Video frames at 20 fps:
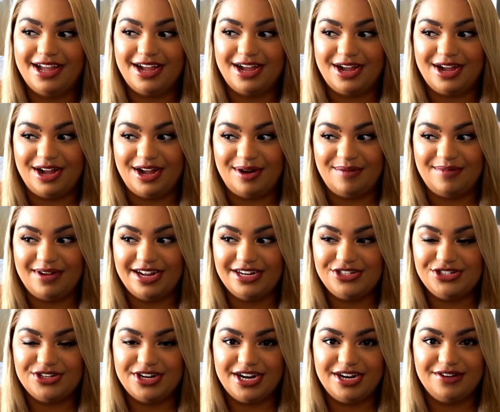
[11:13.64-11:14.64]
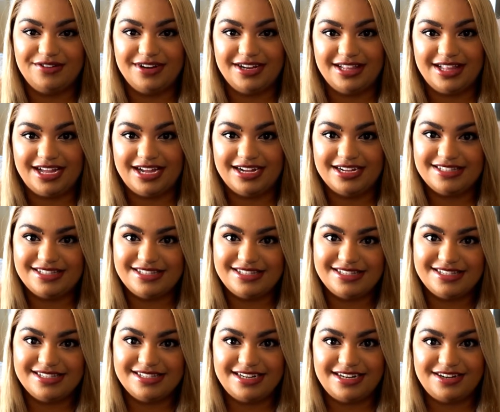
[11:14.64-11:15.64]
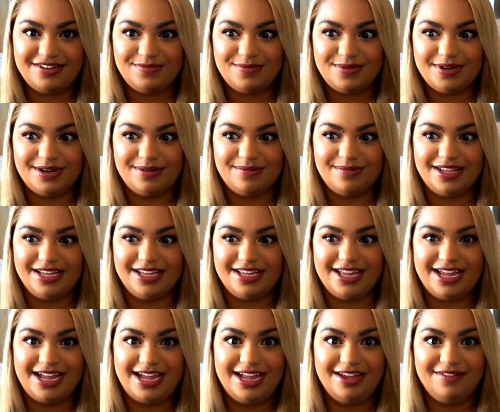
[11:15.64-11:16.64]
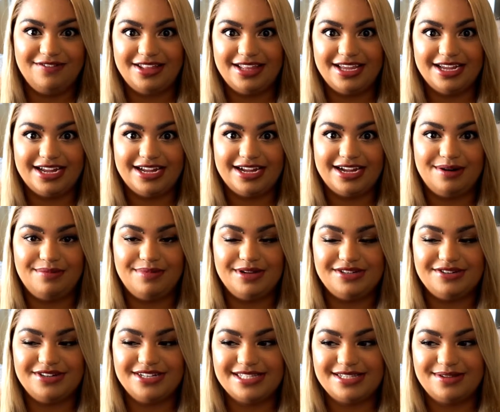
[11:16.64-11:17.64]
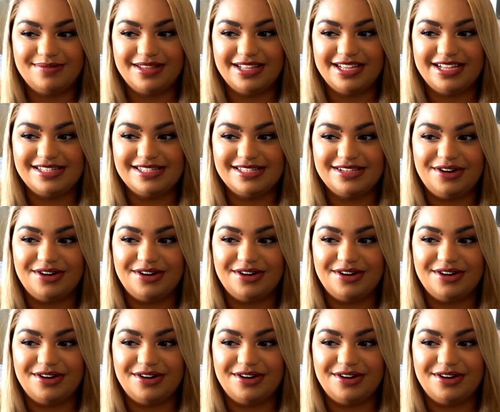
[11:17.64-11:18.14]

I try to relax and stuff, but I'm like, I feel like I gotta be doing something.